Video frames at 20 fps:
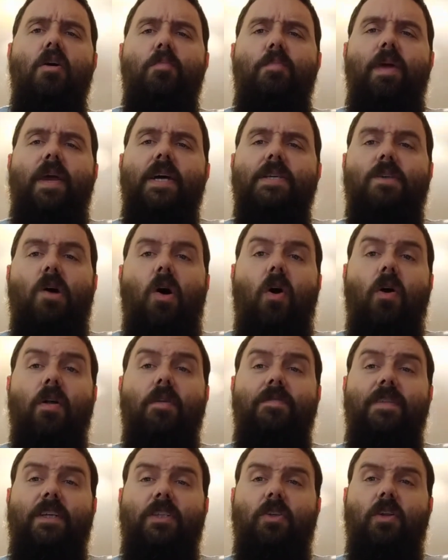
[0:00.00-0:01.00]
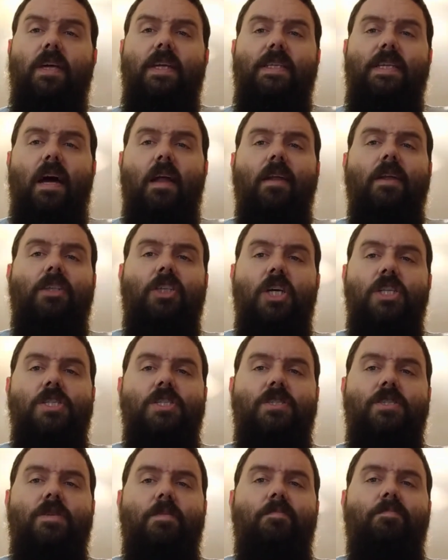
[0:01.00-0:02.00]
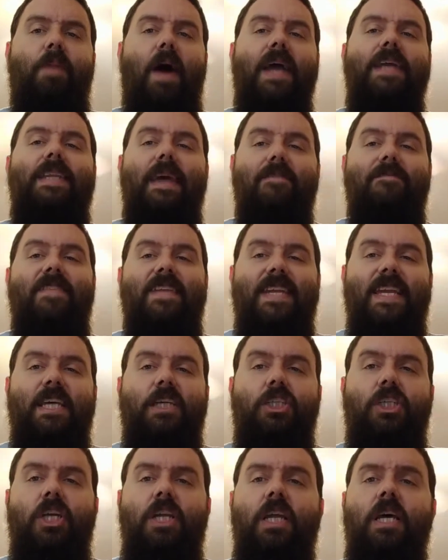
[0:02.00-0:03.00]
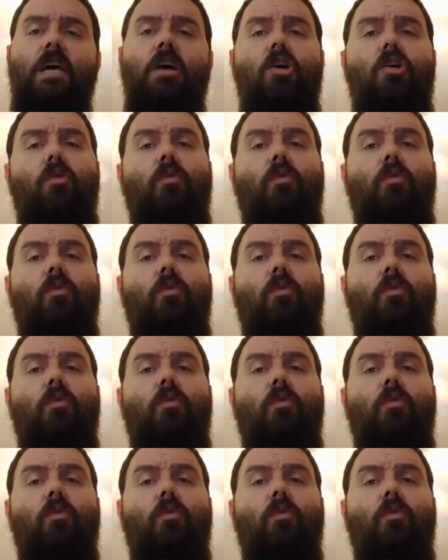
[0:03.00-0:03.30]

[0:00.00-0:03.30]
because artificial intelligence, by definition,